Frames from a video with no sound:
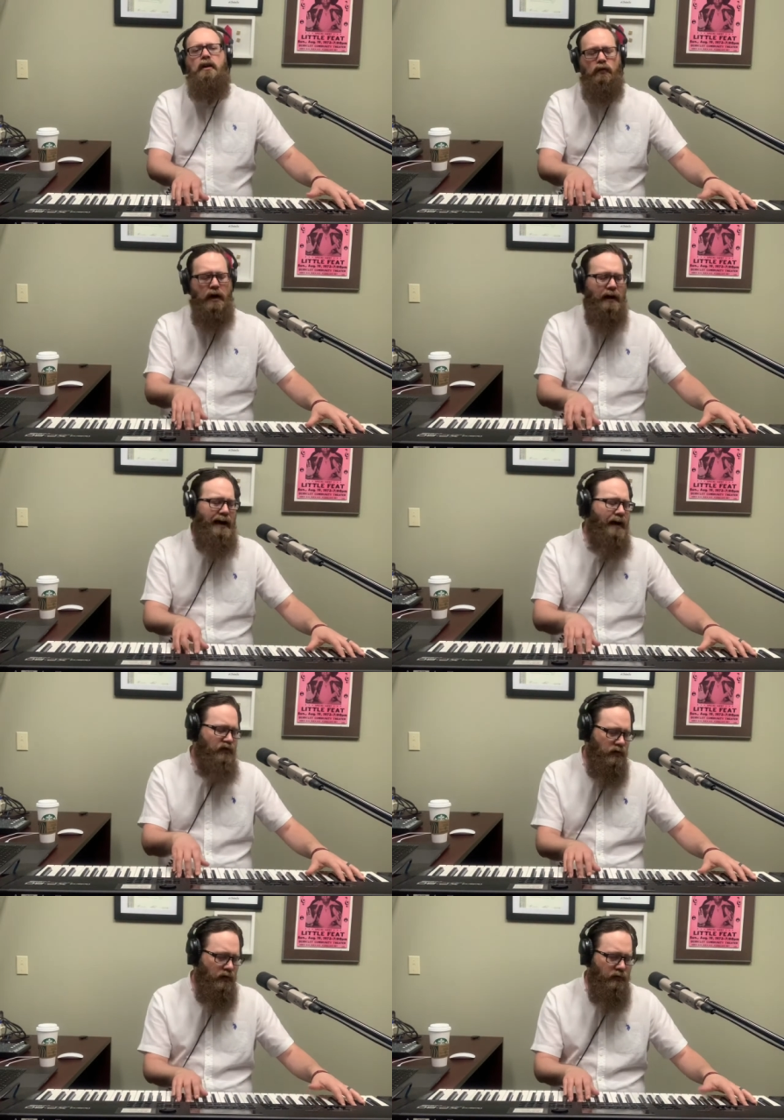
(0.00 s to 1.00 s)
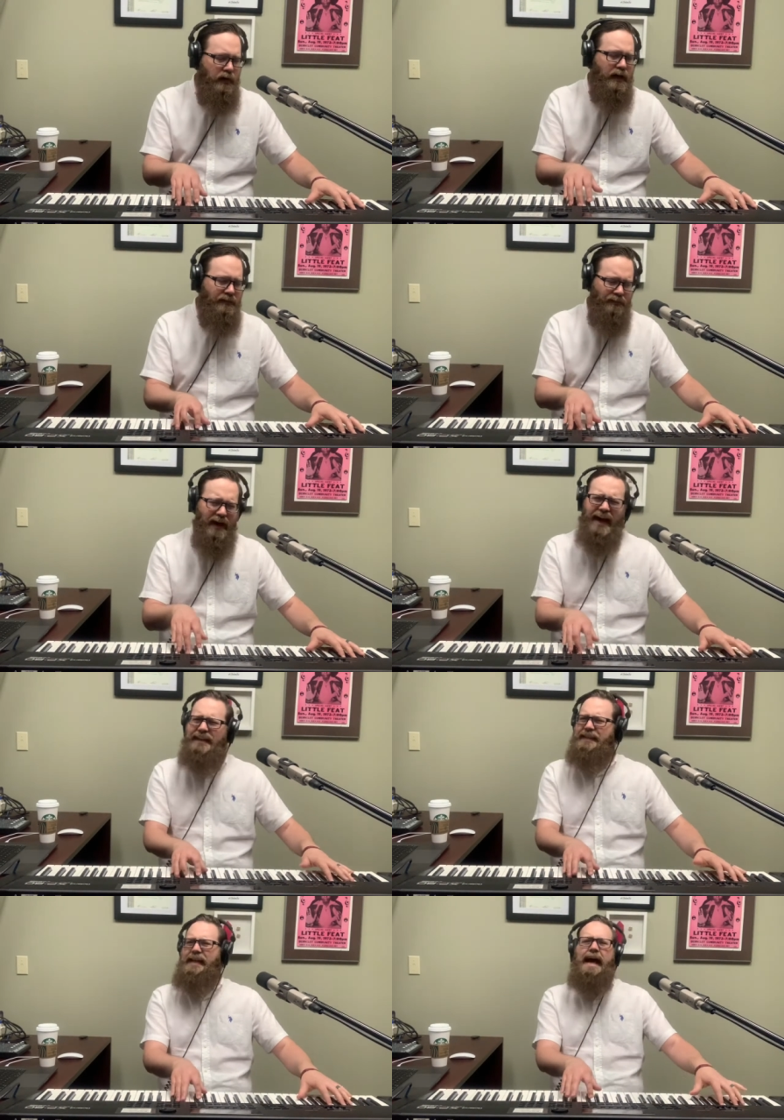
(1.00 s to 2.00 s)
wherever it may
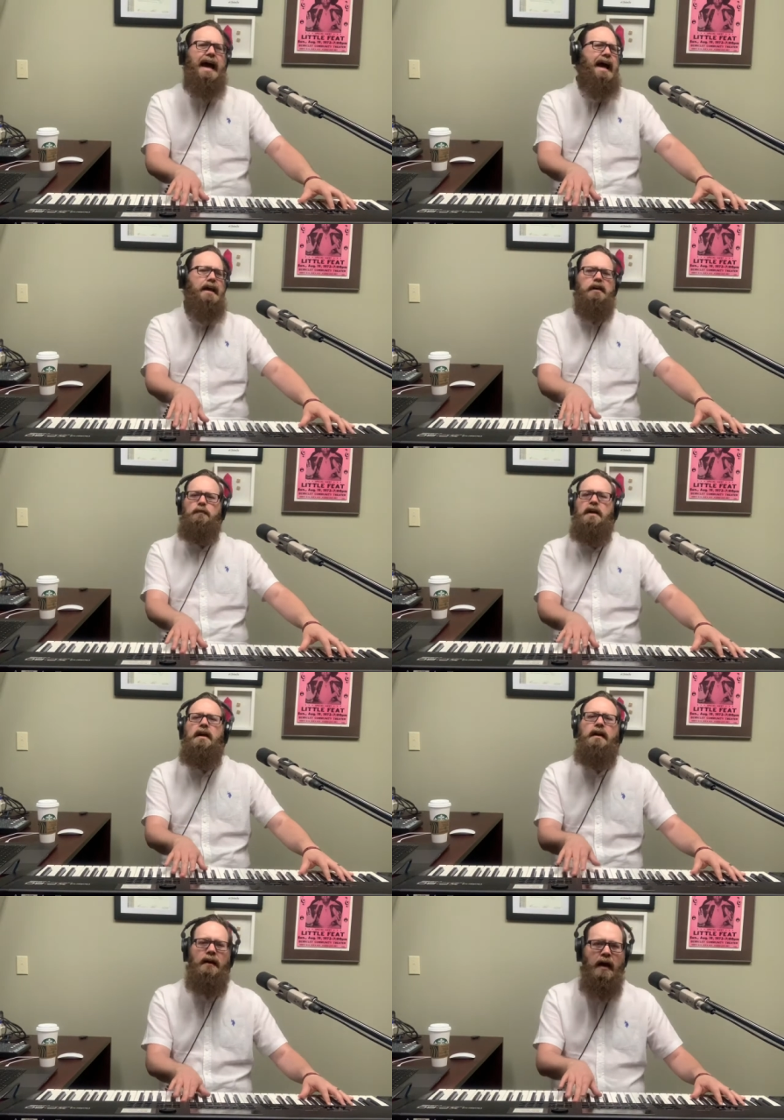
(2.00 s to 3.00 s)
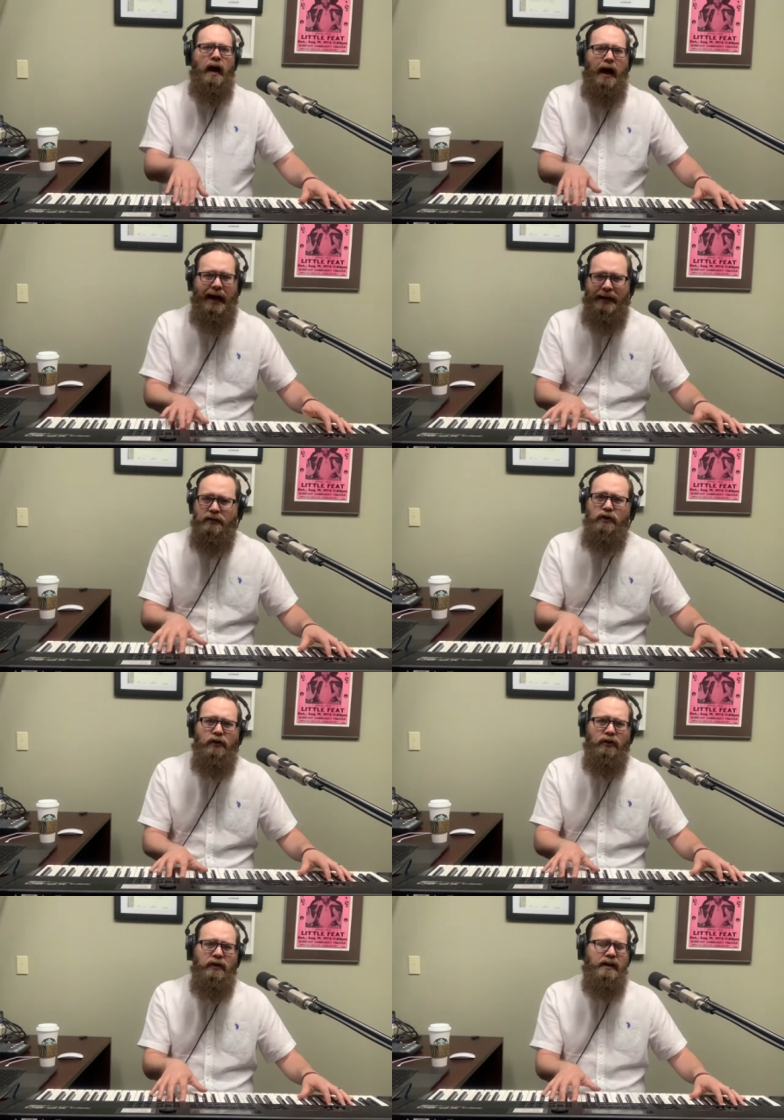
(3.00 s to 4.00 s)
take me, I
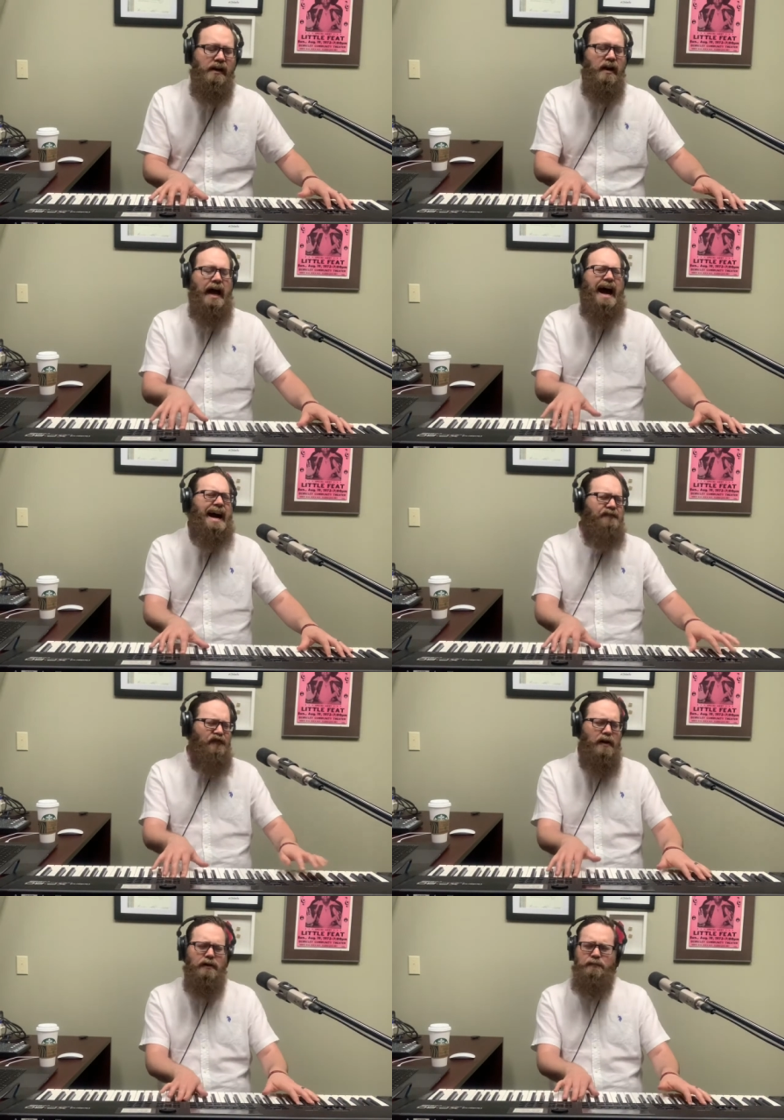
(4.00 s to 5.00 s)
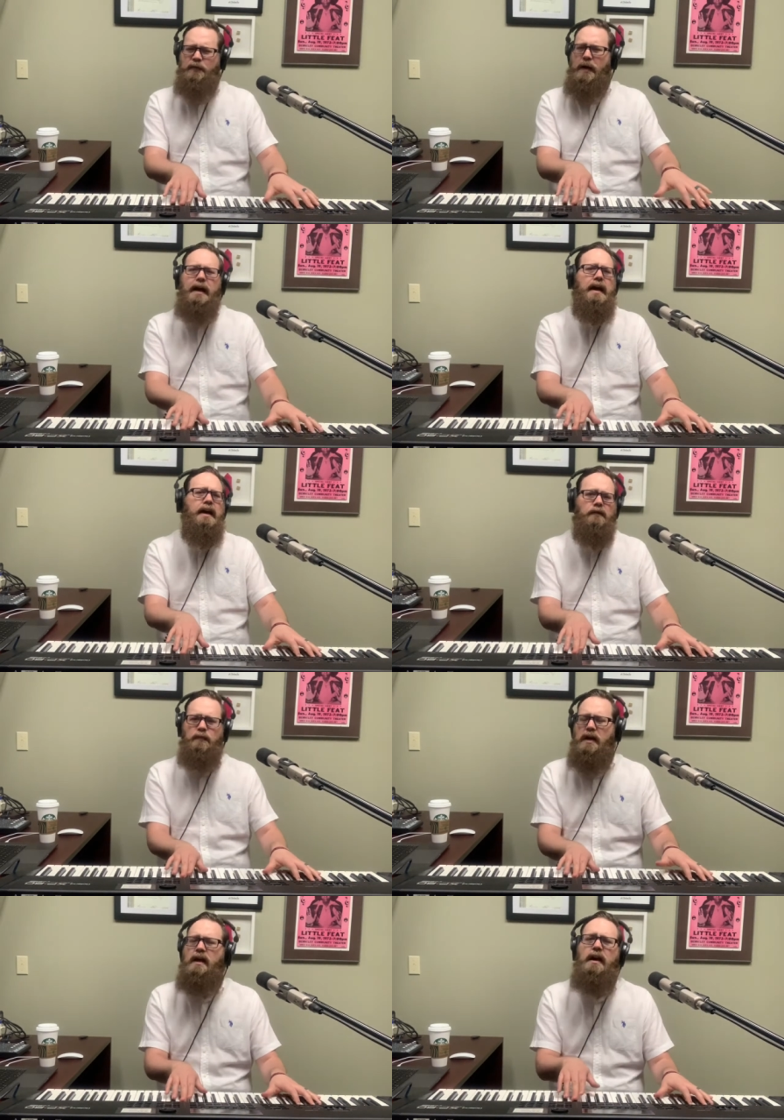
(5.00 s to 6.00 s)
know that life won't break
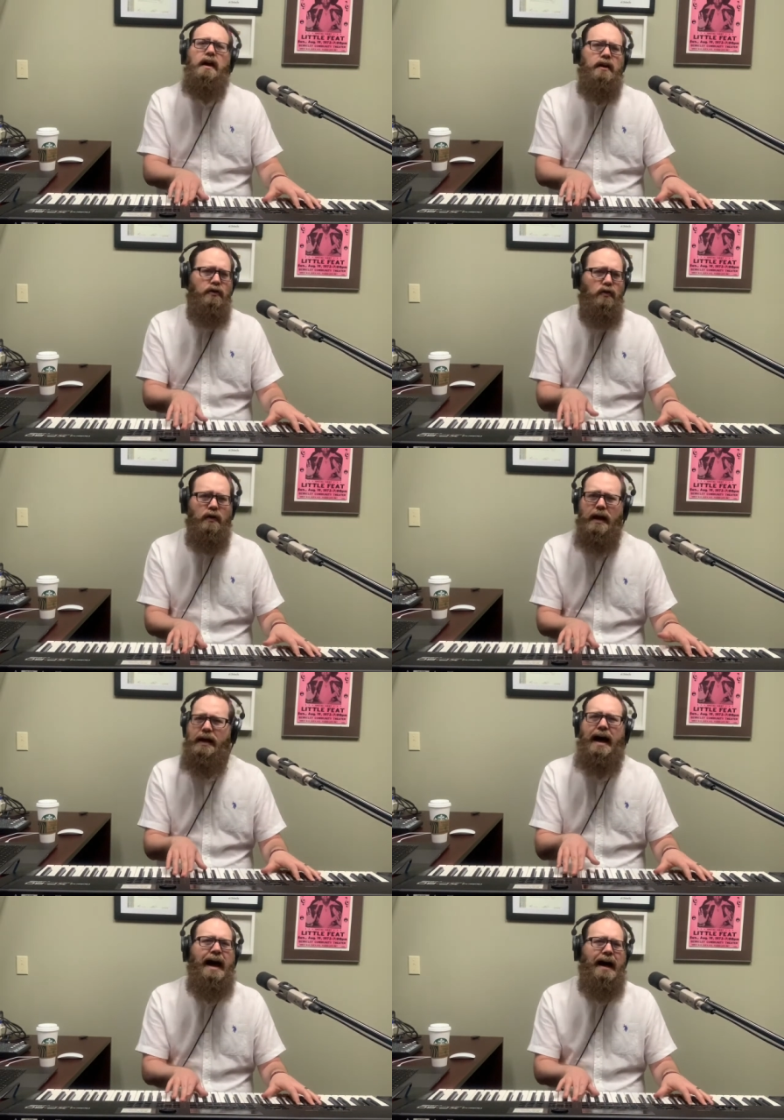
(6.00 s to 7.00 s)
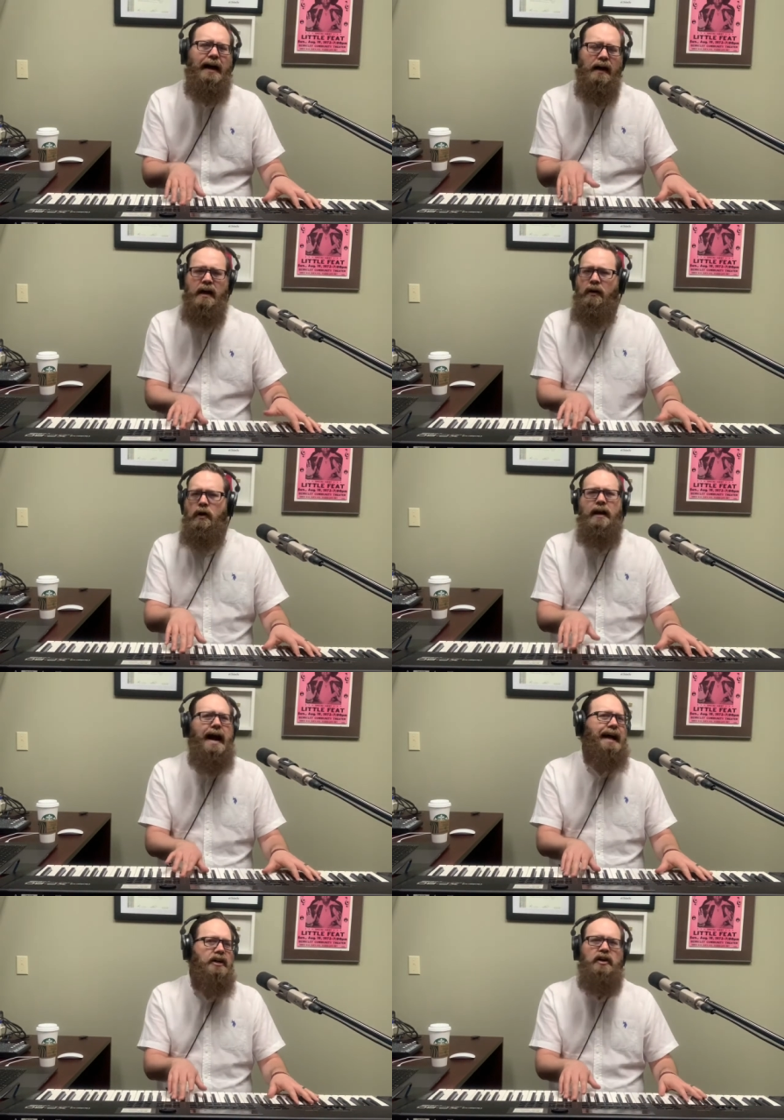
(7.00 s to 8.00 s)
me when
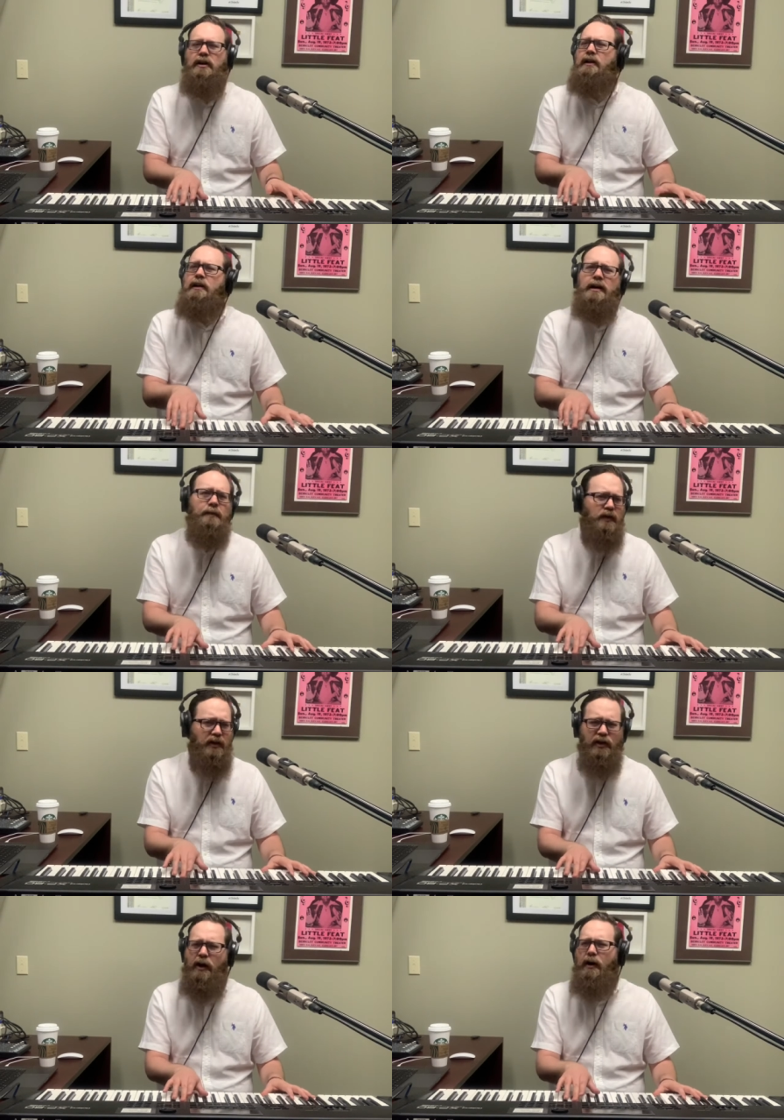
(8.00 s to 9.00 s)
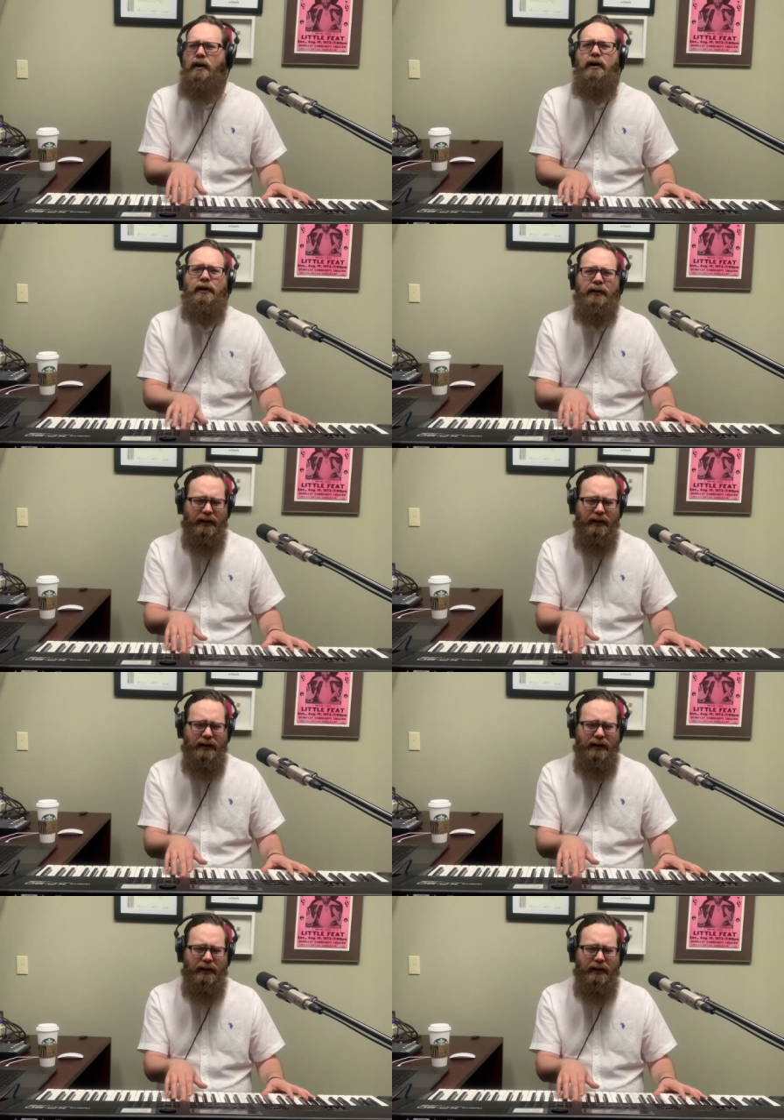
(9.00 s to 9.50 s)
I come to call.